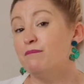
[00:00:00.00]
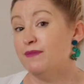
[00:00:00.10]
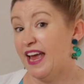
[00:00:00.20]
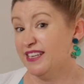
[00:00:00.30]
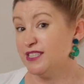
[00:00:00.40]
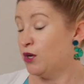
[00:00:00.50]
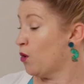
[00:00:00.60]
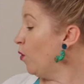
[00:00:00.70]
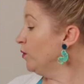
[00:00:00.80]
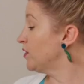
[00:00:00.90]
S can
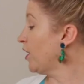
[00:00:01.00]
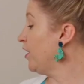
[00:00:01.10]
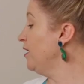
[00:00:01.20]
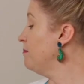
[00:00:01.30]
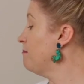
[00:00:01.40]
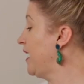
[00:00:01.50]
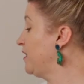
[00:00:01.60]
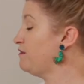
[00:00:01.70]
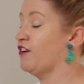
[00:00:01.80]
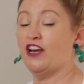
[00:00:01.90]
also make the
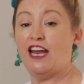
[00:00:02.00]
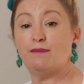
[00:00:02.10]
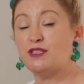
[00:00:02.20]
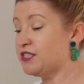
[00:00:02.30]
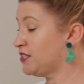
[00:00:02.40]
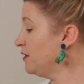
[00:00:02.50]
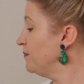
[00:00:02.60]
phoneme Z